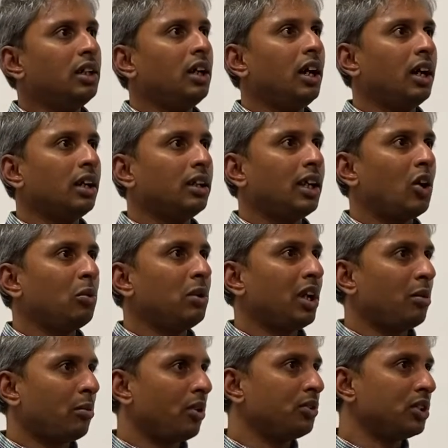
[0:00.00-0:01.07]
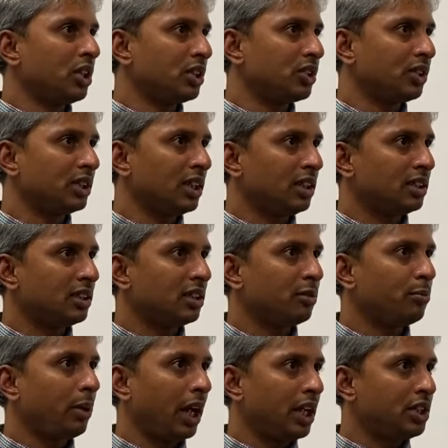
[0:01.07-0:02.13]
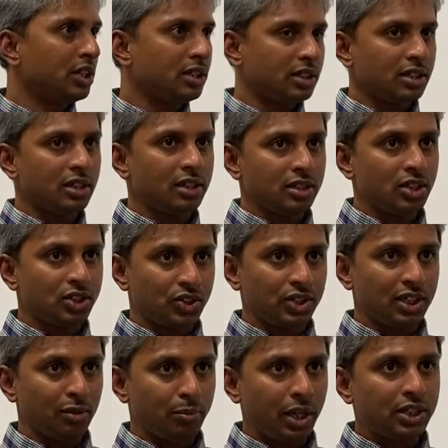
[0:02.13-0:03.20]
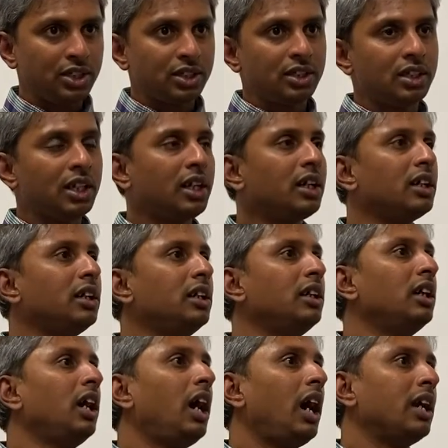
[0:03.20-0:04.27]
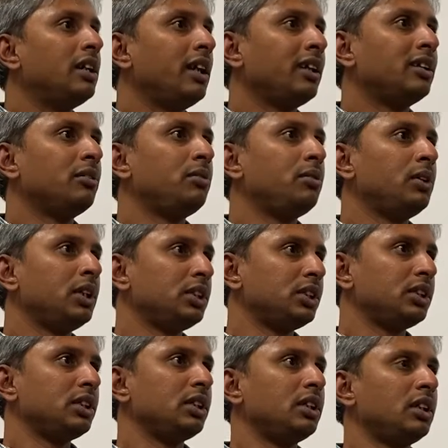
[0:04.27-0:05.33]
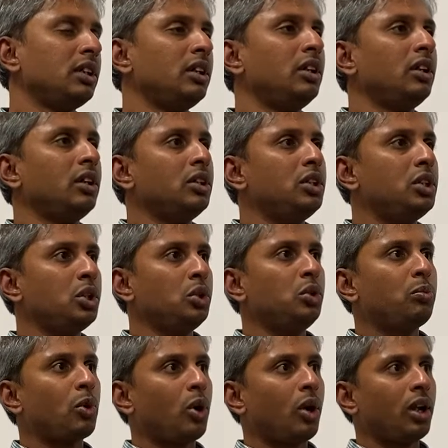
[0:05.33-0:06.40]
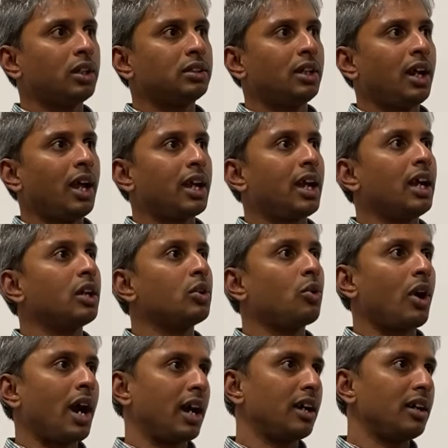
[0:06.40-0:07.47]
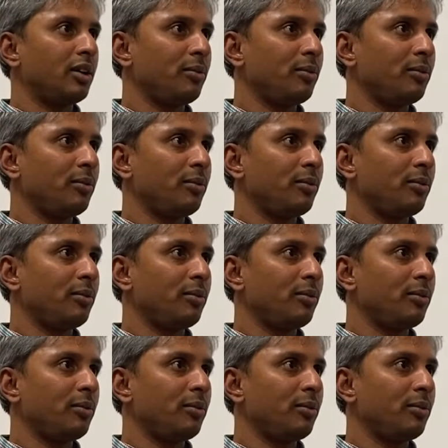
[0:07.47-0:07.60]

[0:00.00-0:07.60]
and there will be a number of search results pages in there. I take the first 2 products that I can track.